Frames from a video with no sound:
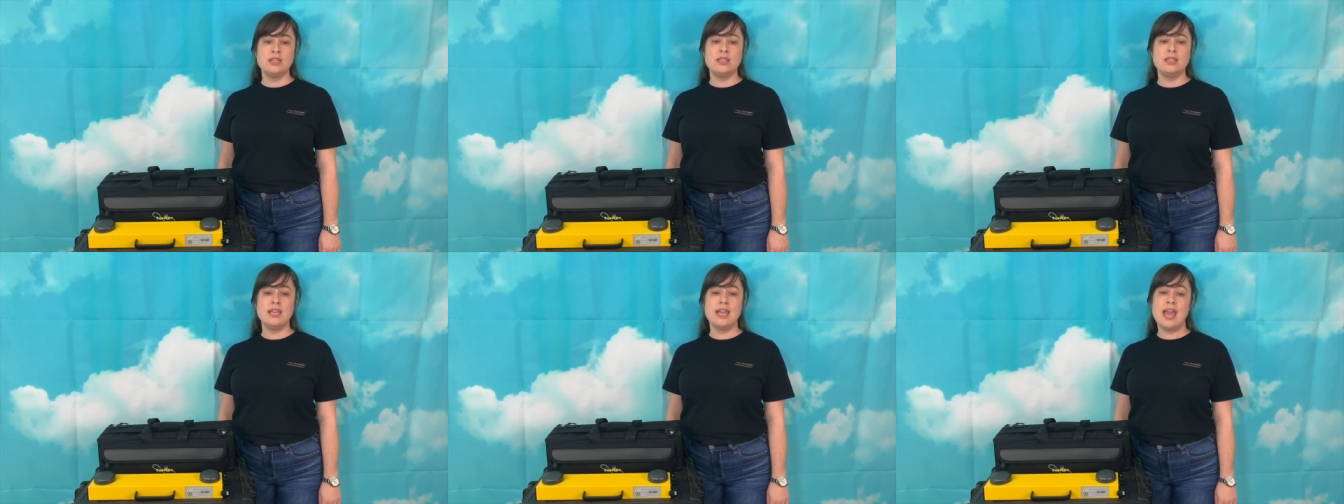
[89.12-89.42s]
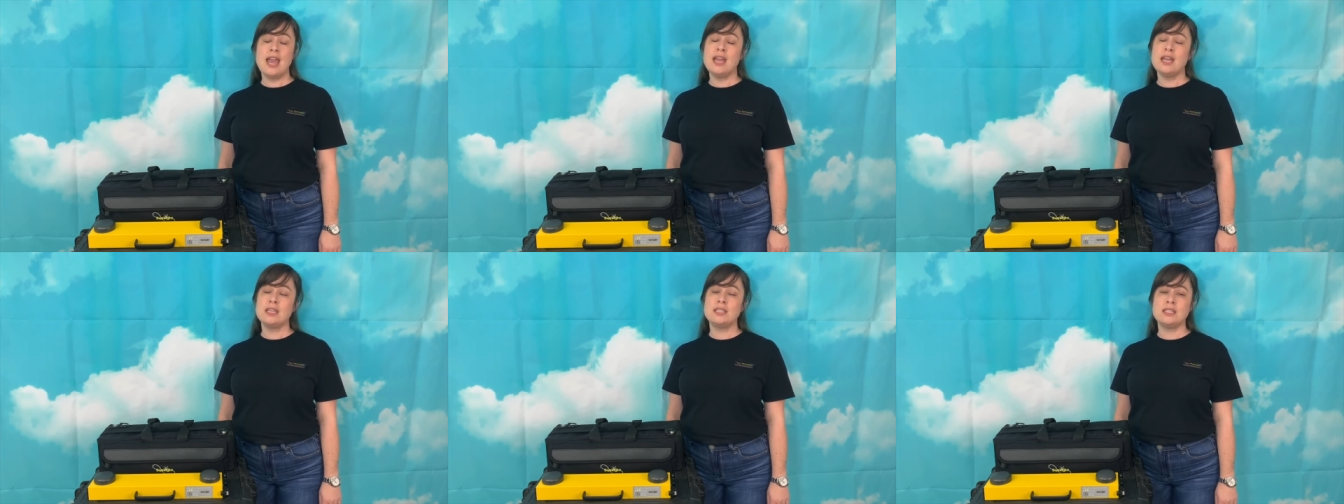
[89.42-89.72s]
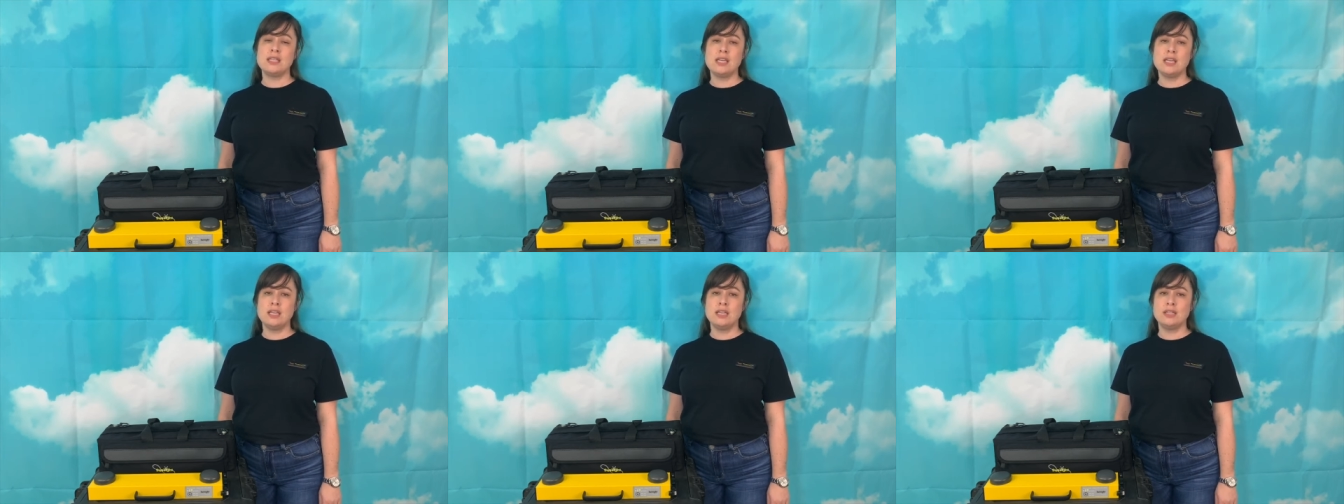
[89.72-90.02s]
The
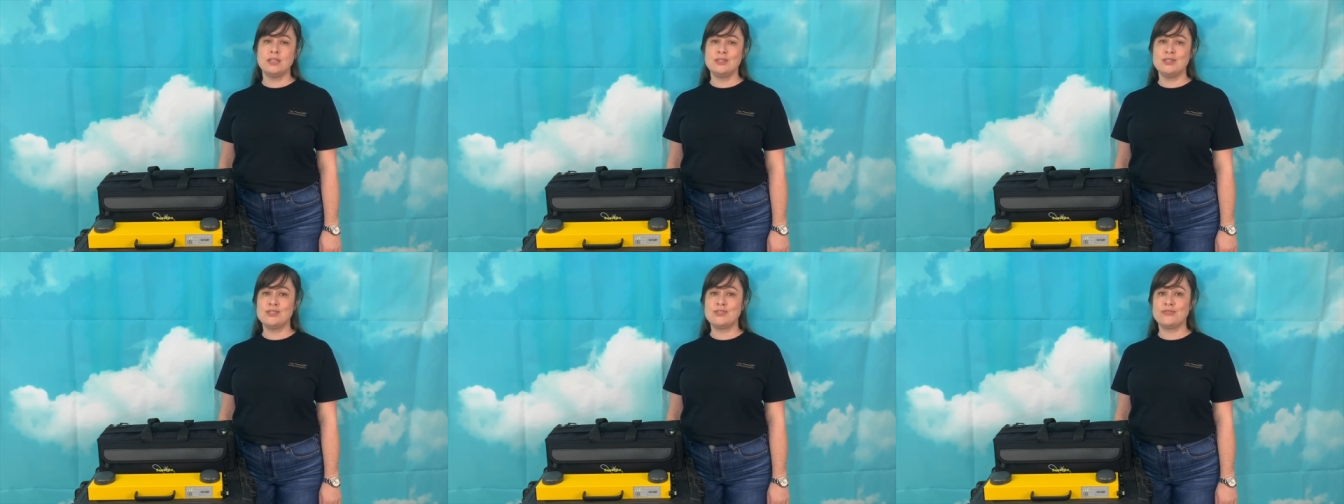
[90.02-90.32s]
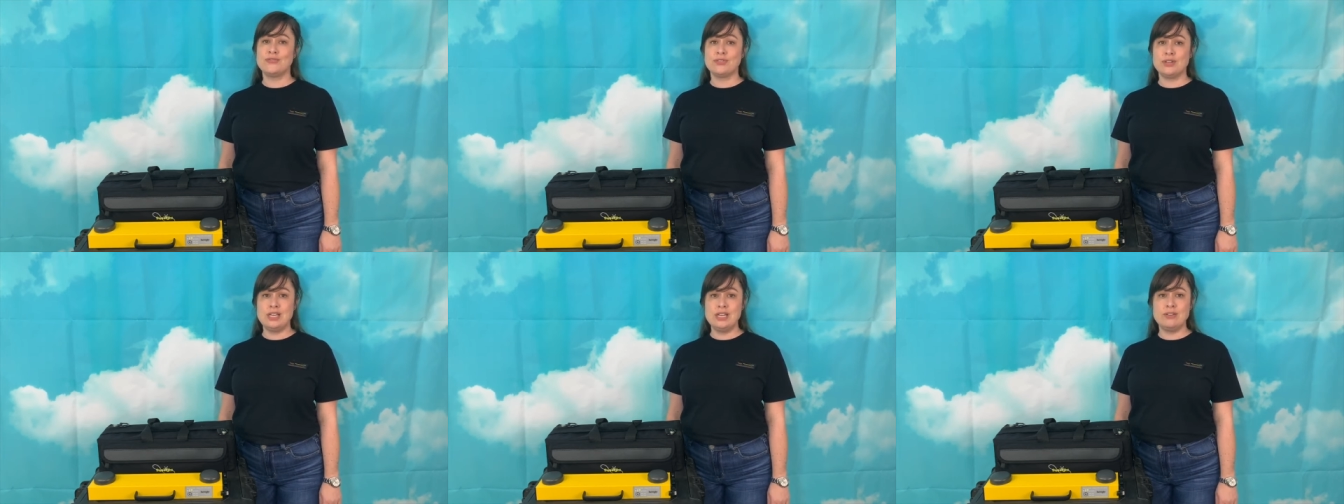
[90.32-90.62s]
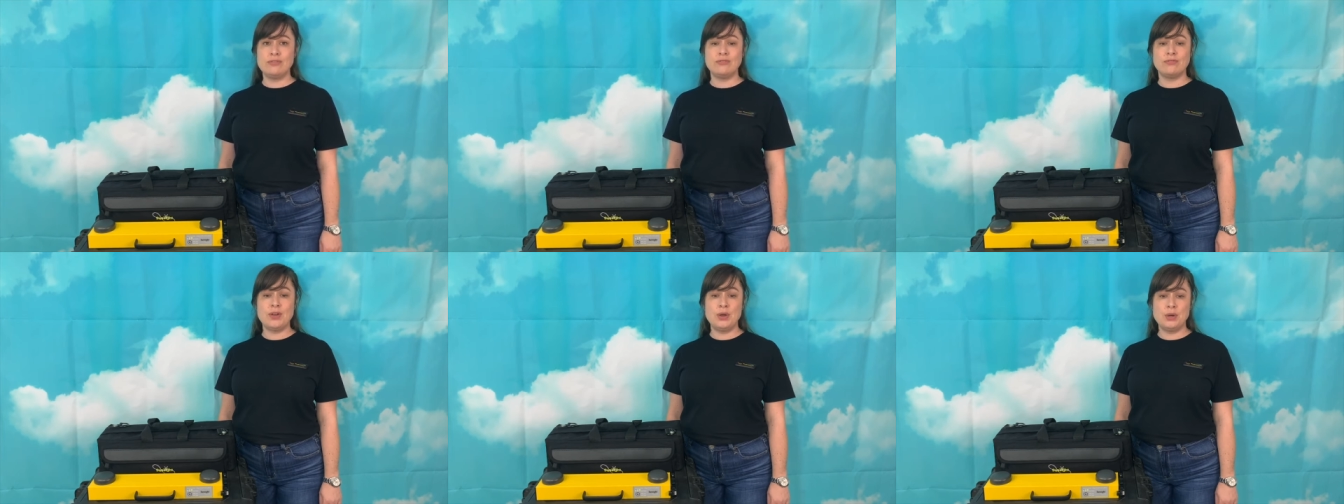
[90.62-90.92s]
AAT includes free
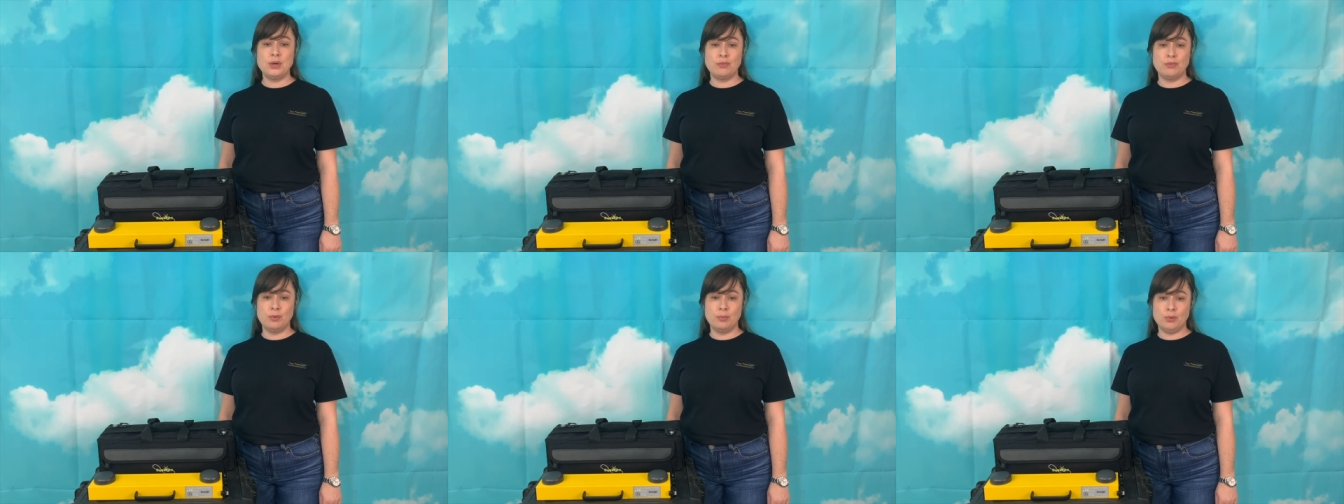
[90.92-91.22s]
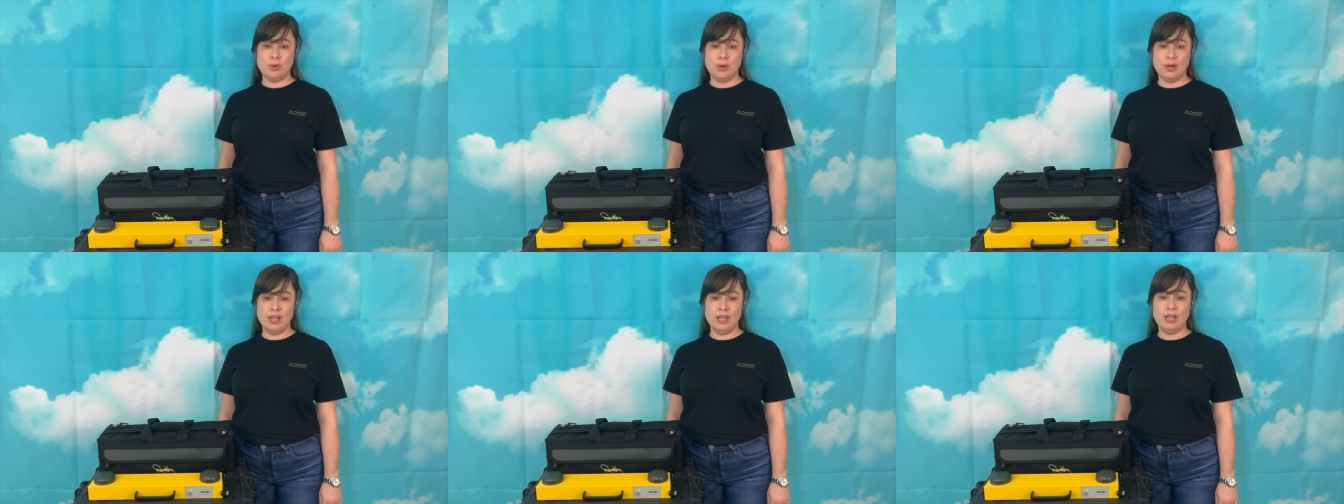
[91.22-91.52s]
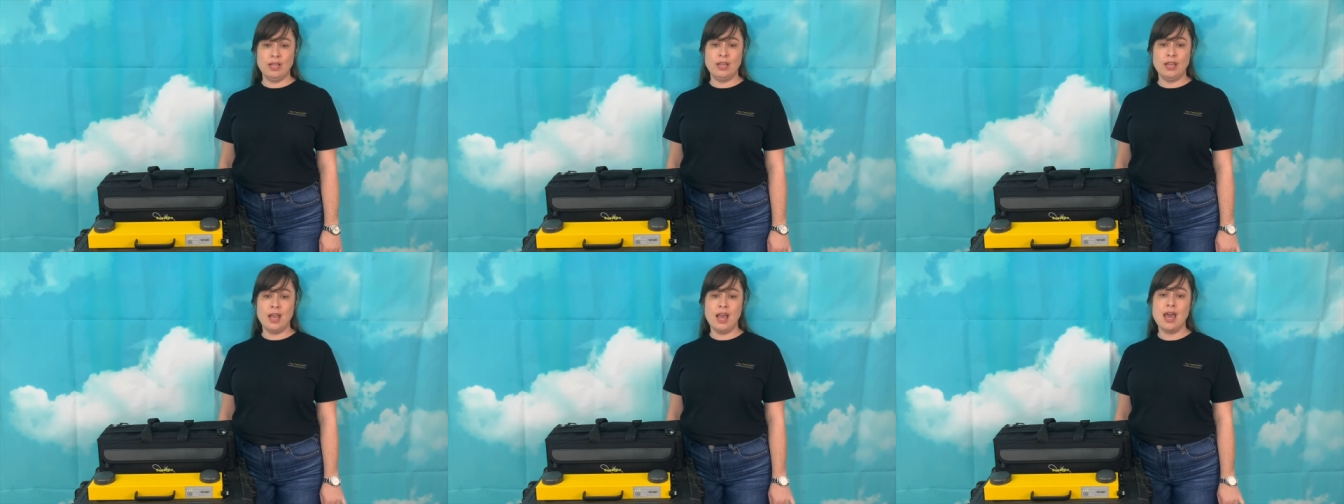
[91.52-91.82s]
photo
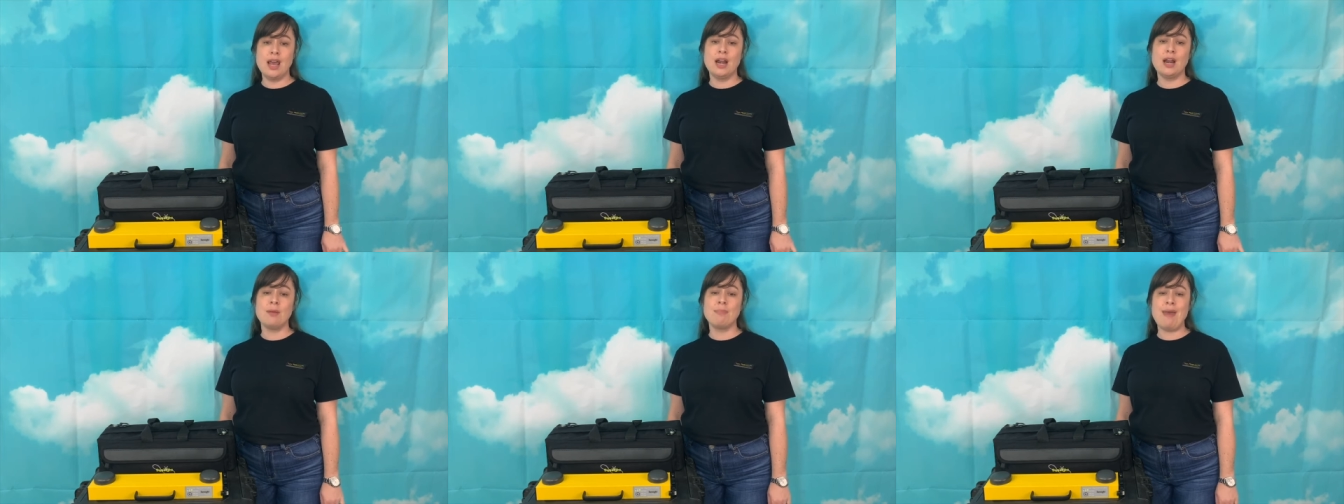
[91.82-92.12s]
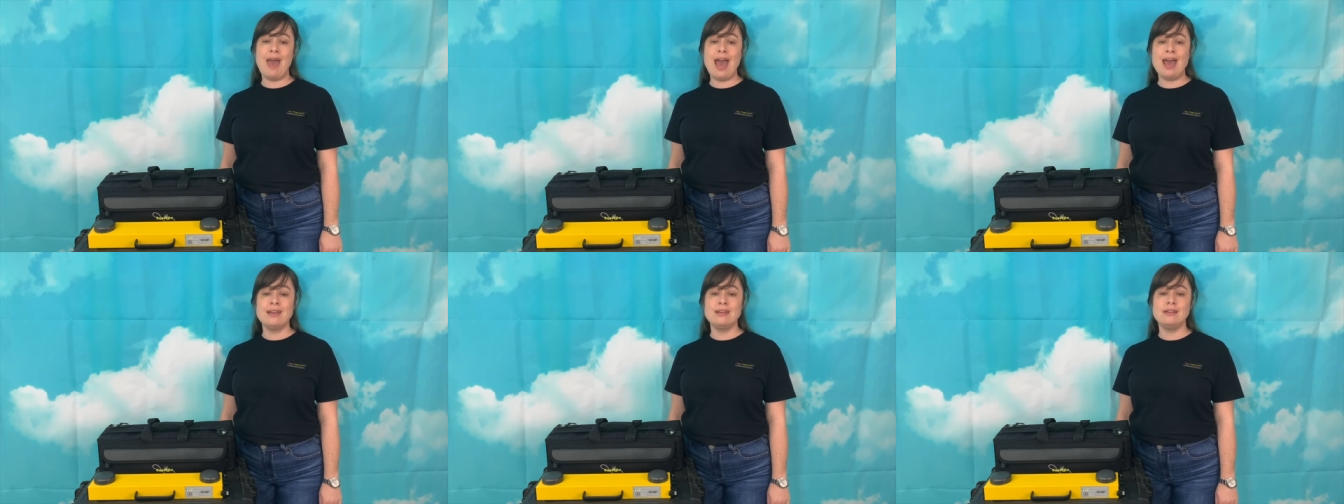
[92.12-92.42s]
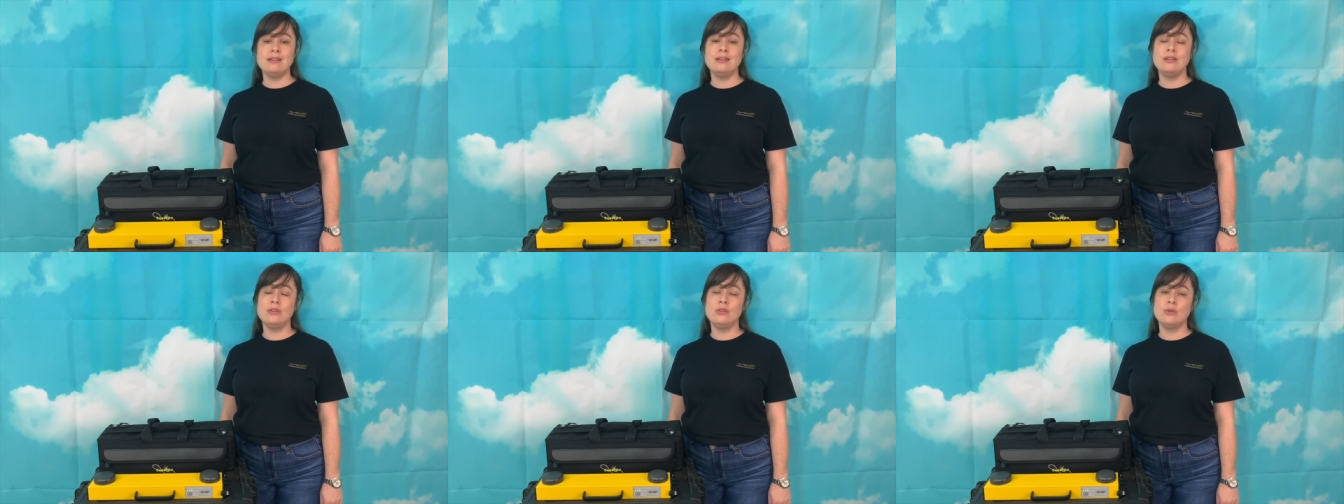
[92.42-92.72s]
reporting and our
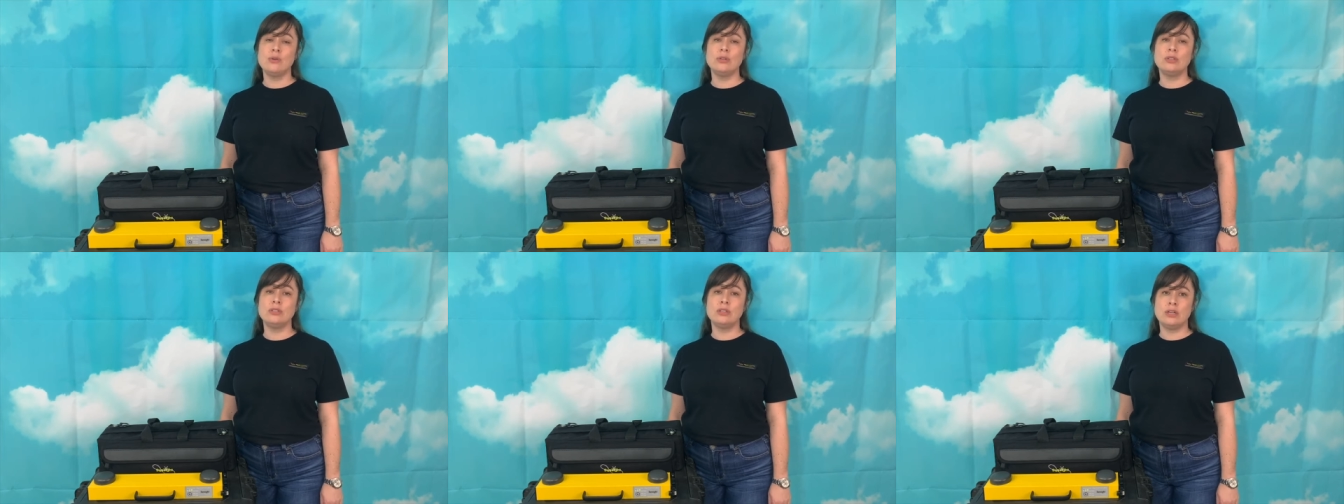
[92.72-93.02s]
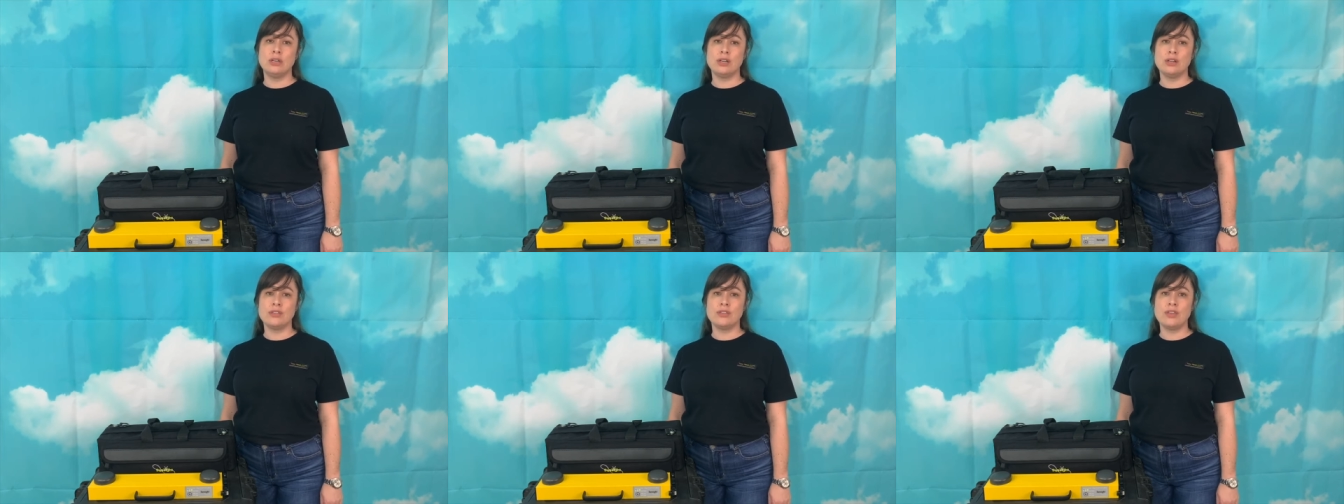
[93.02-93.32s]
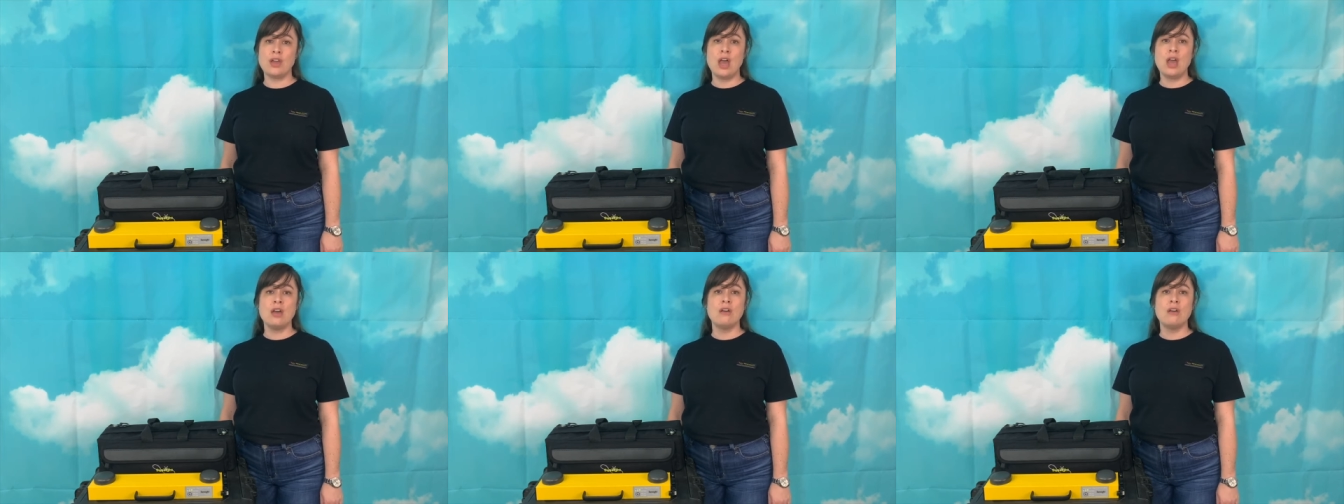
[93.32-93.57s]
patented Google Earth